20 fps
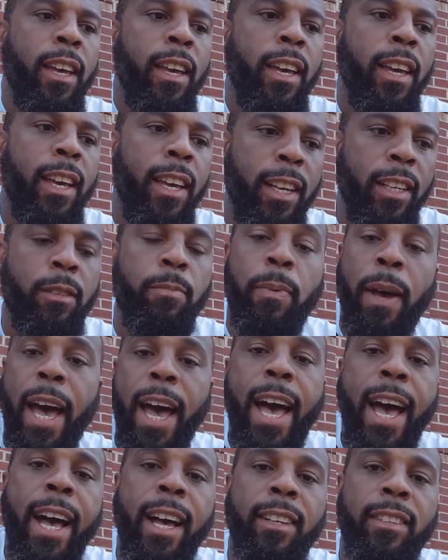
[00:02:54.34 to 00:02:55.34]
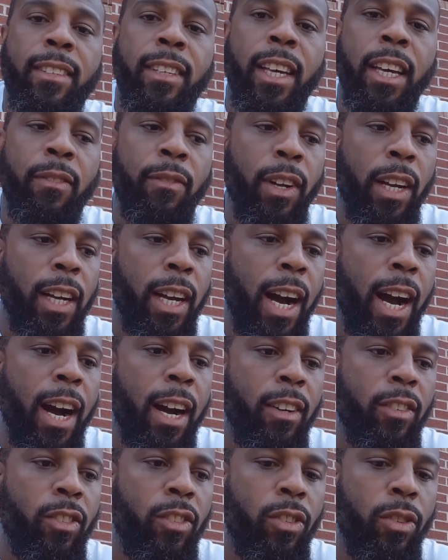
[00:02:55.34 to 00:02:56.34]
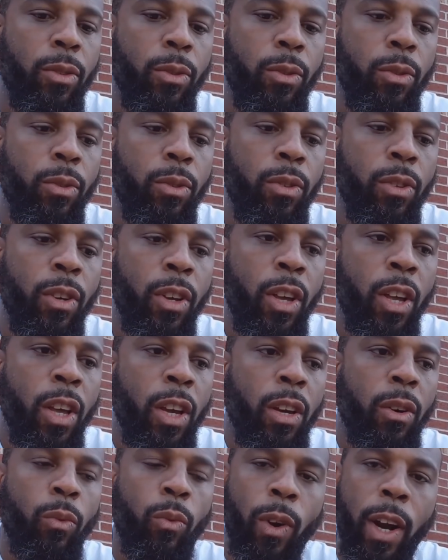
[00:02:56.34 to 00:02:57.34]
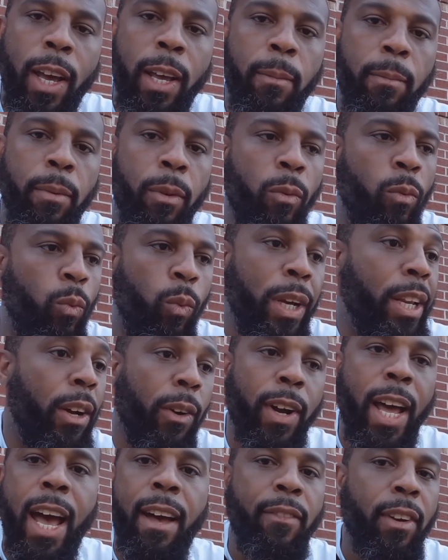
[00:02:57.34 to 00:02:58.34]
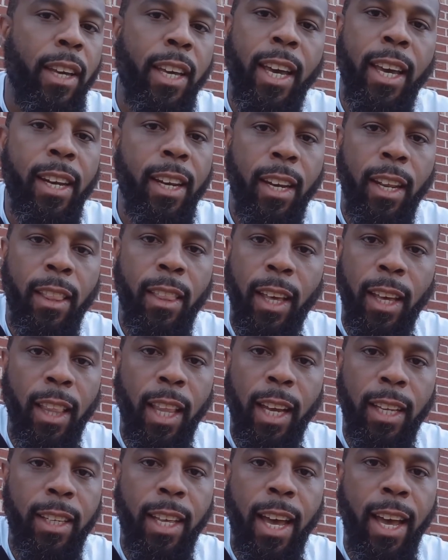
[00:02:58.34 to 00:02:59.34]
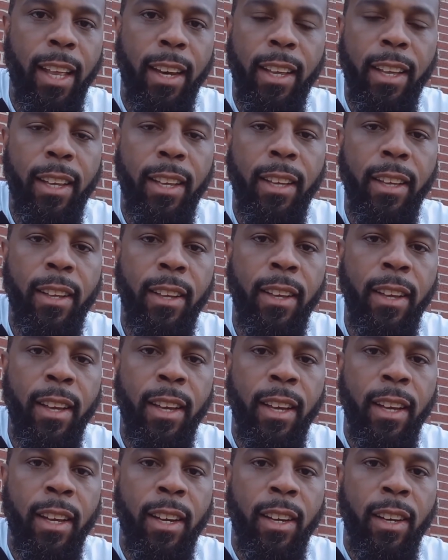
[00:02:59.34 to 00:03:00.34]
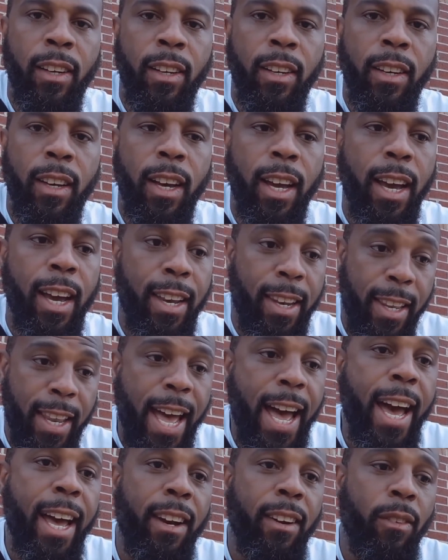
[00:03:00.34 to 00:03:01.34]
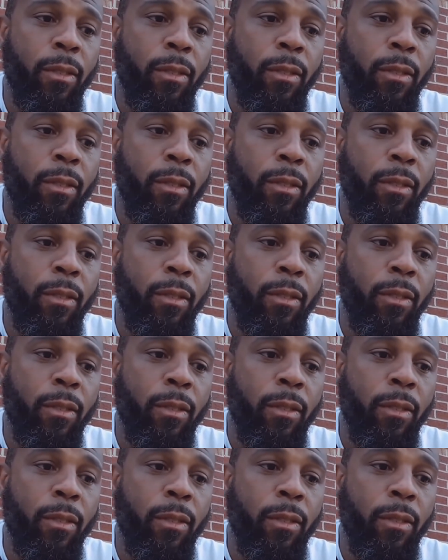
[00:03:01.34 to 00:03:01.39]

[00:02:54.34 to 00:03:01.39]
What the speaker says: his past in regards to rape, we don't advocate anything like that. And that